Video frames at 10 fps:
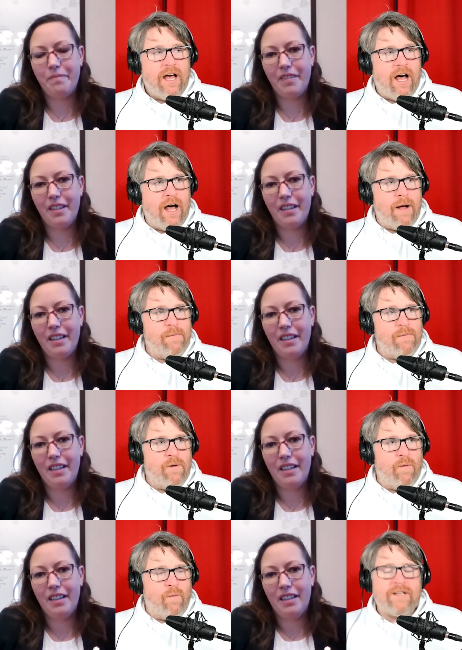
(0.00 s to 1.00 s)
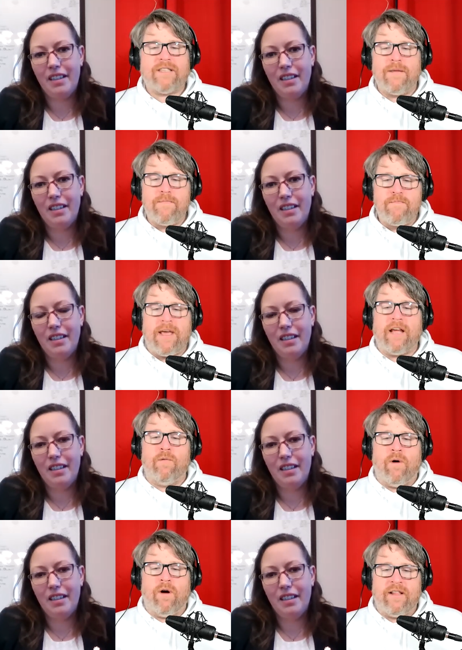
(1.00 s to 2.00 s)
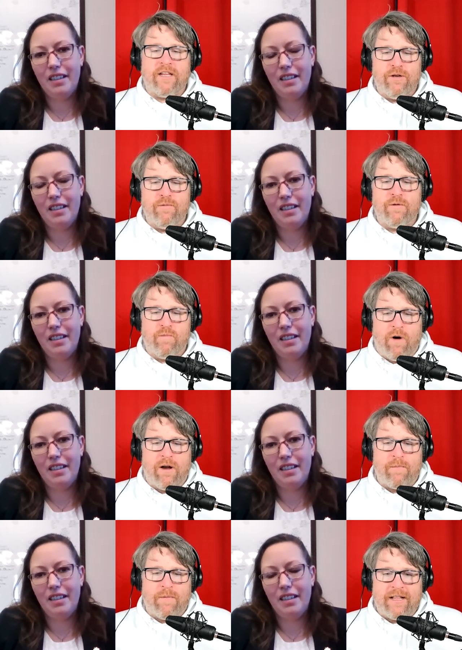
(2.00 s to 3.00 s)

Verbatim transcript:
Speaker 1: Um, what's the big one that you would want my